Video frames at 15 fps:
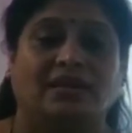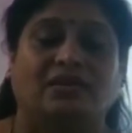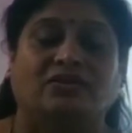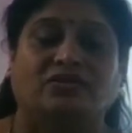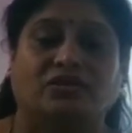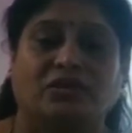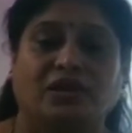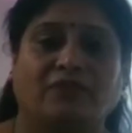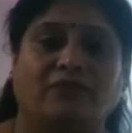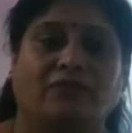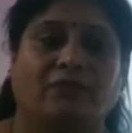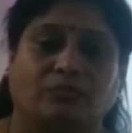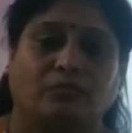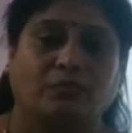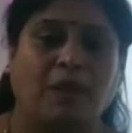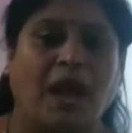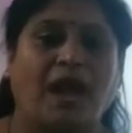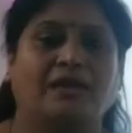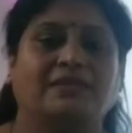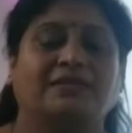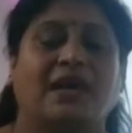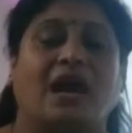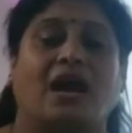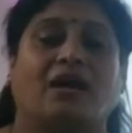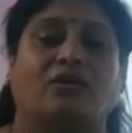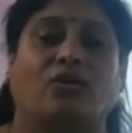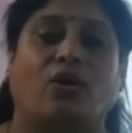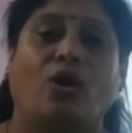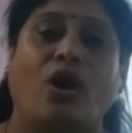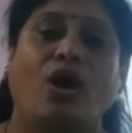Children, plants are
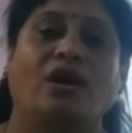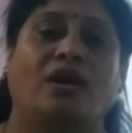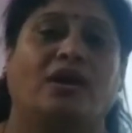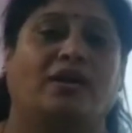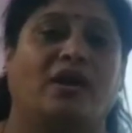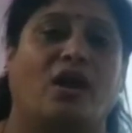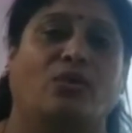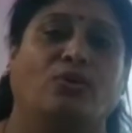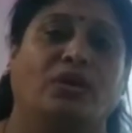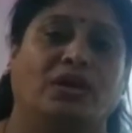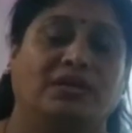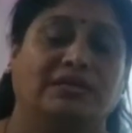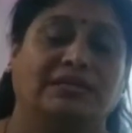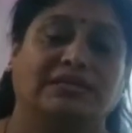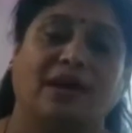all around us.